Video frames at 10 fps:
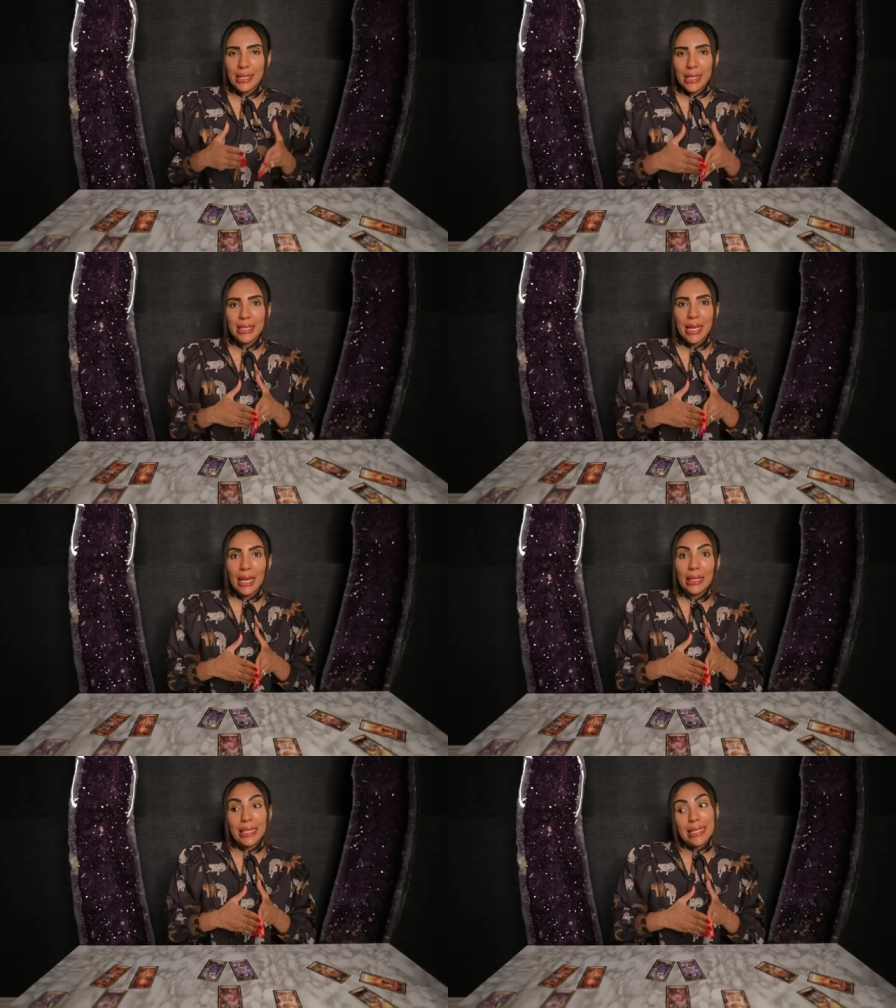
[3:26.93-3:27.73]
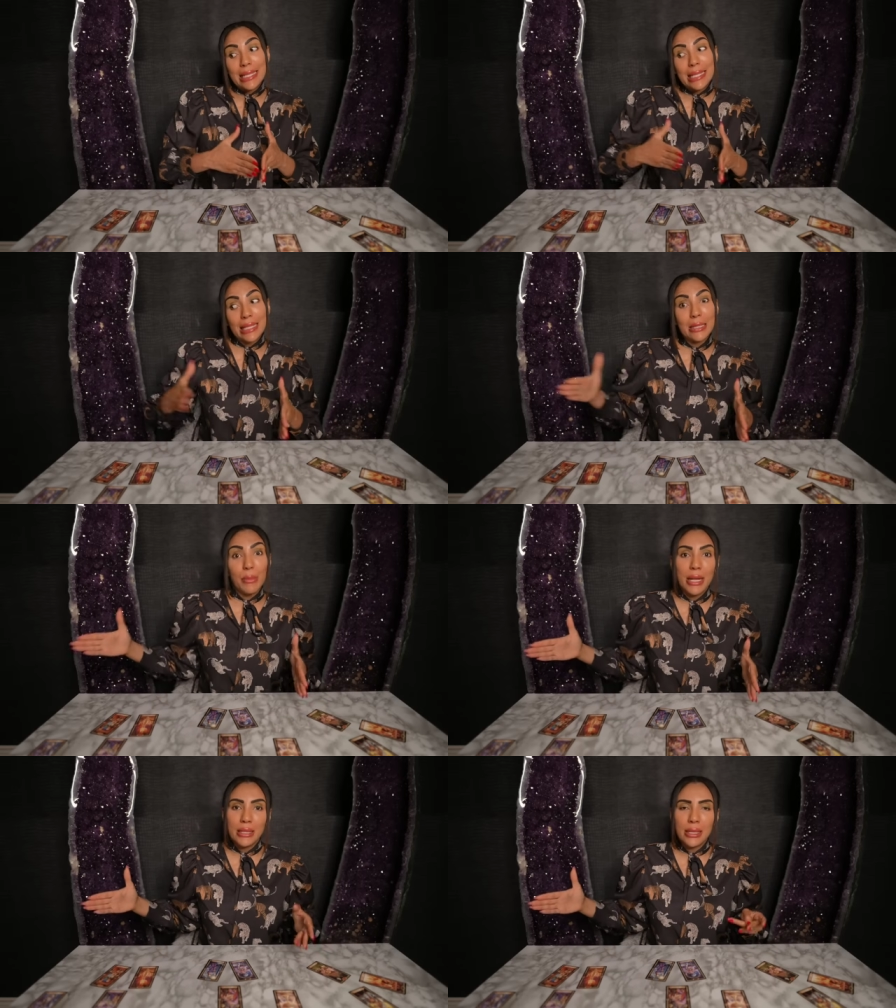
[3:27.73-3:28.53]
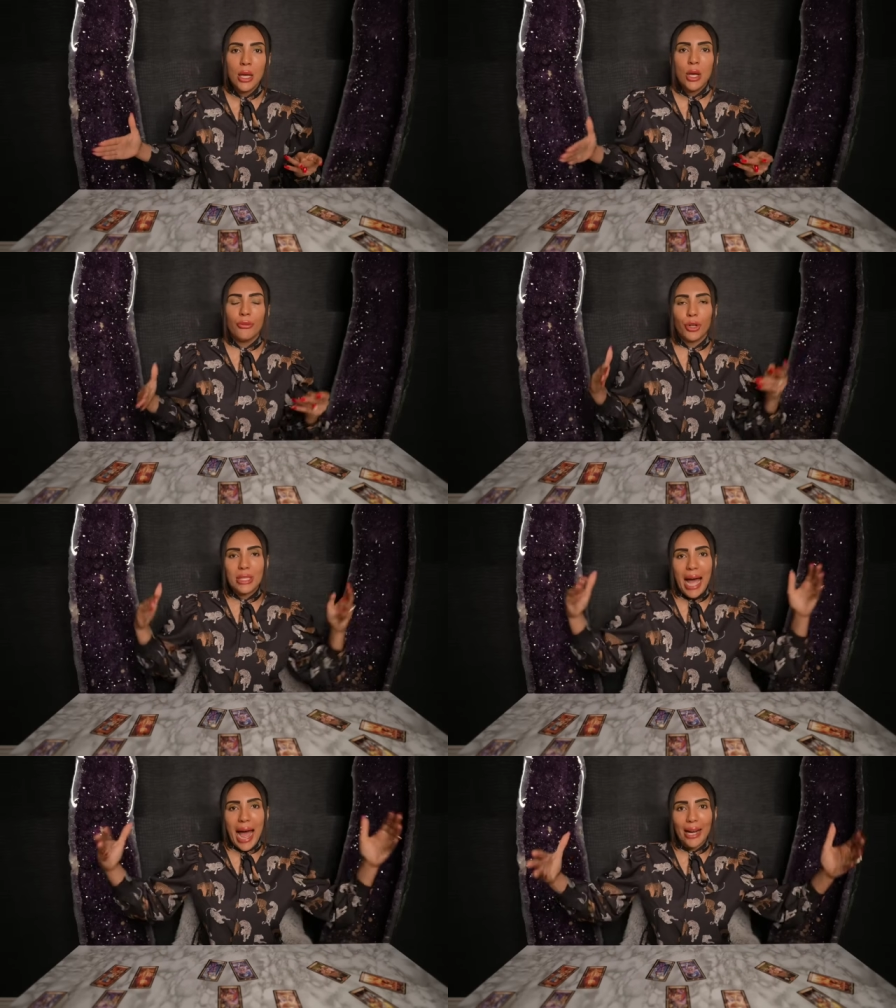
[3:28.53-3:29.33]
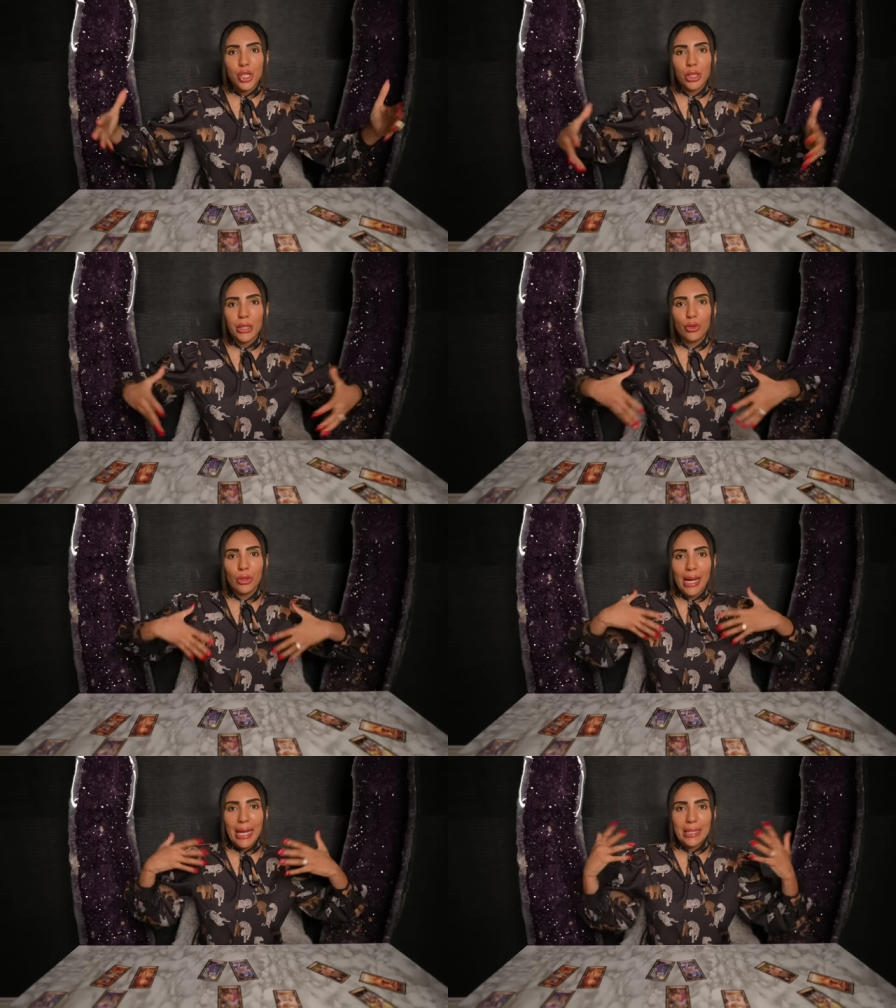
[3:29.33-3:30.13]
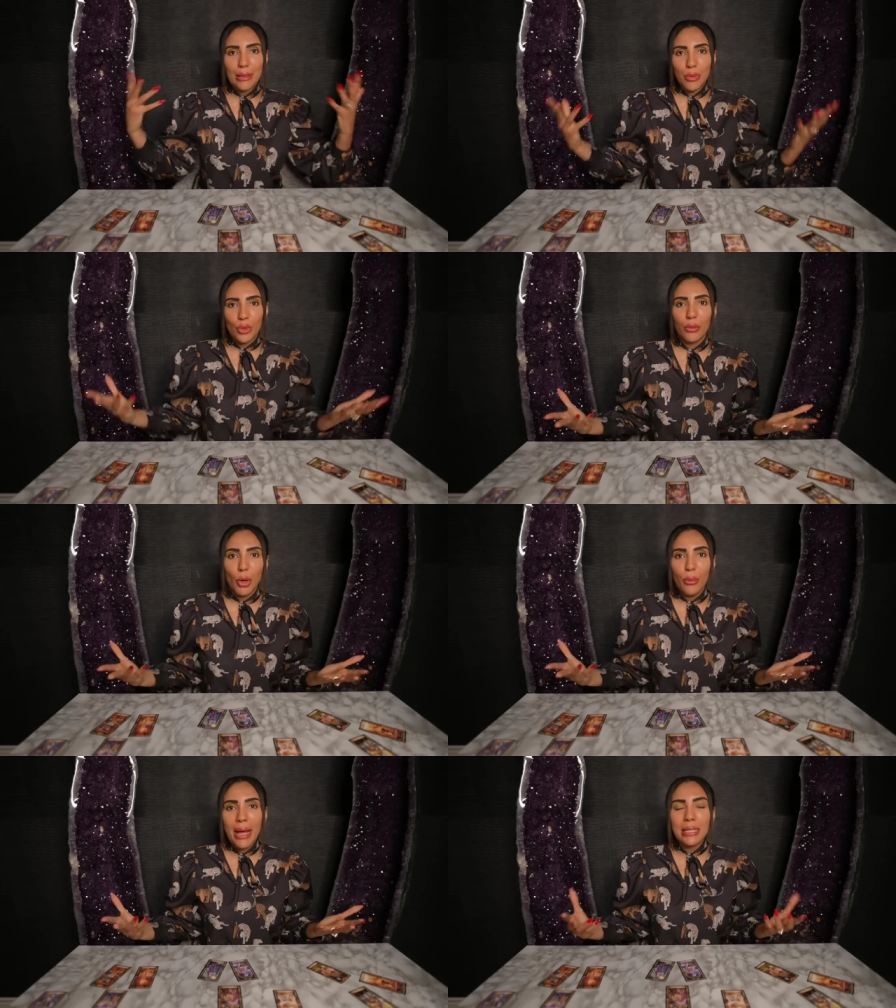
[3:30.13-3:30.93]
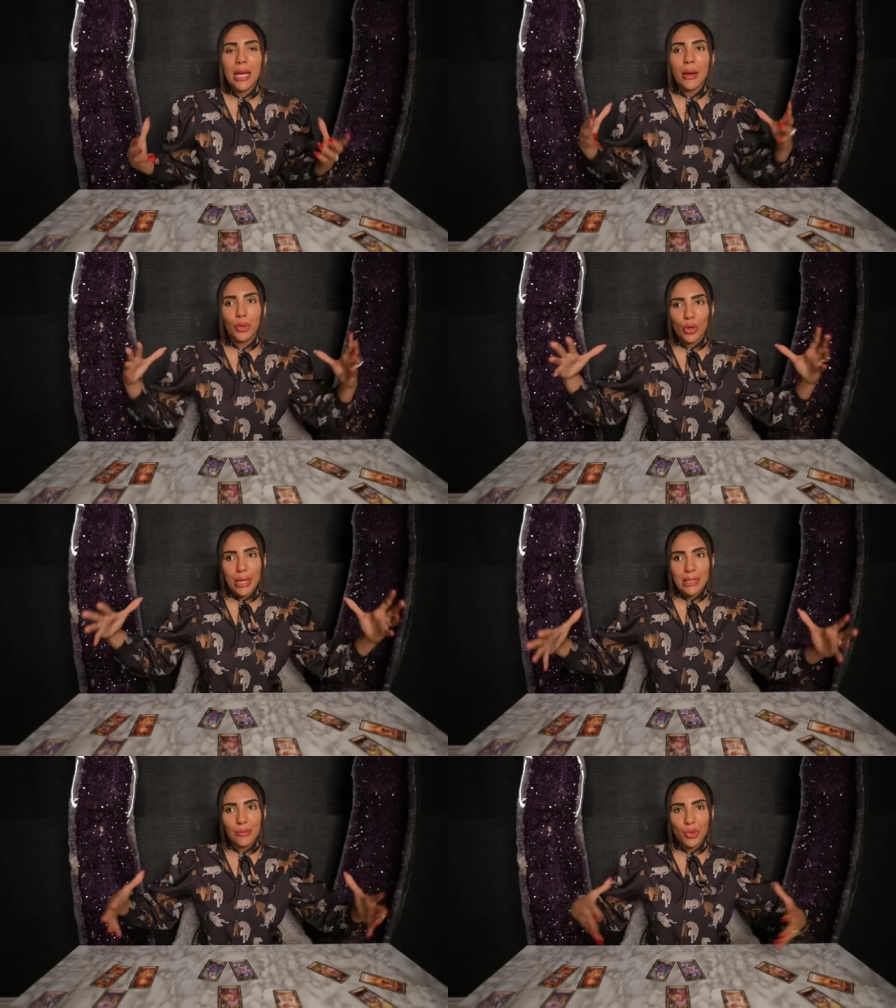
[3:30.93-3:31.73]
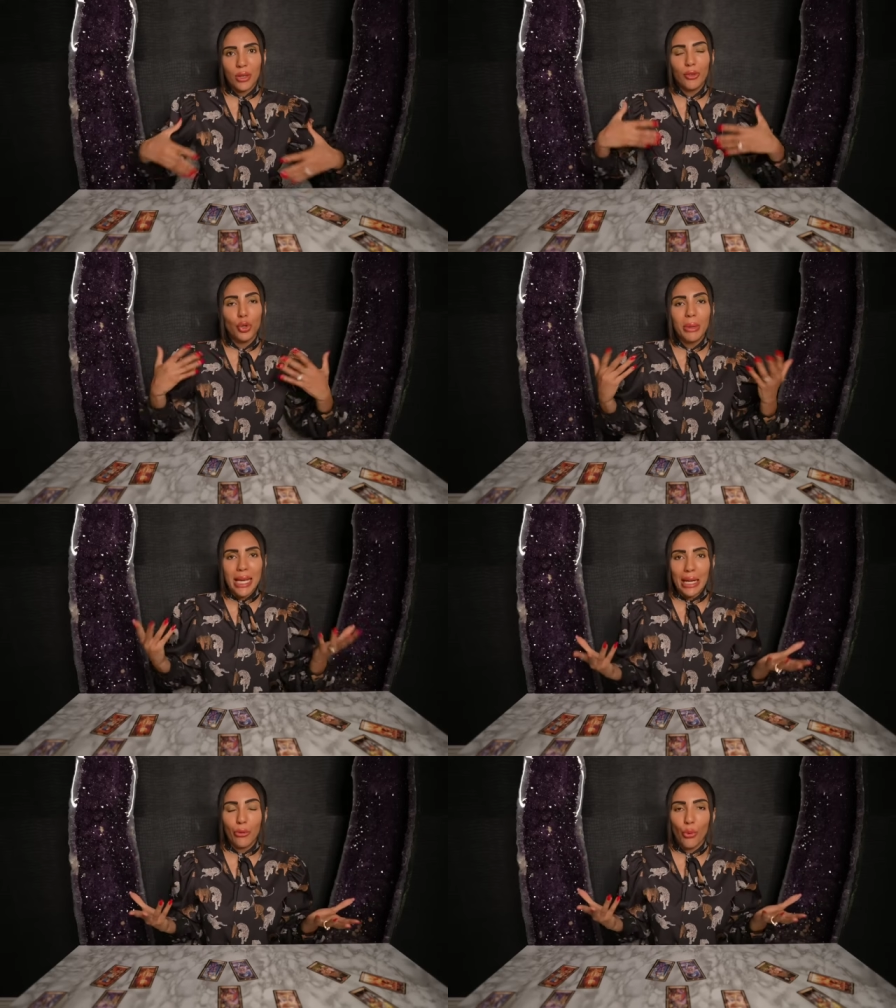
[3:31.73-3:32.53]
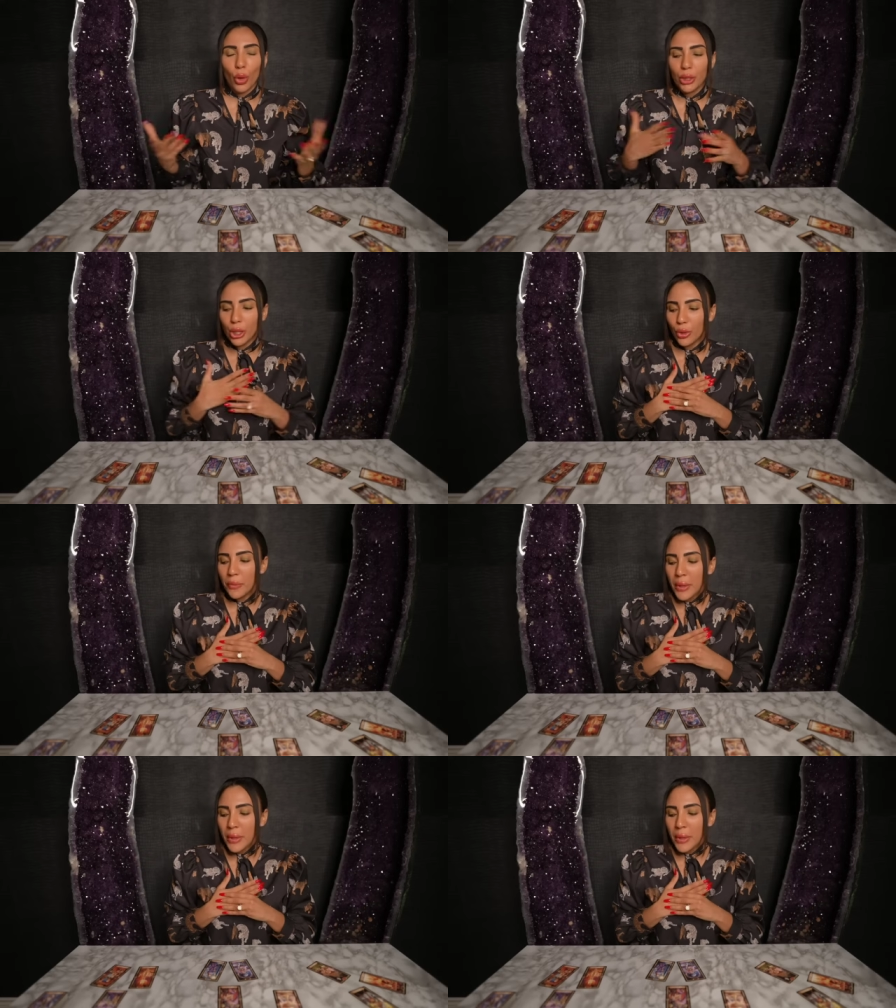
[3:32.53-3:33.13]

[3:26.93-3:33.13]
it's gonna take at least six months for it to actually create some sort of momentum, create some sort of new beginning for you.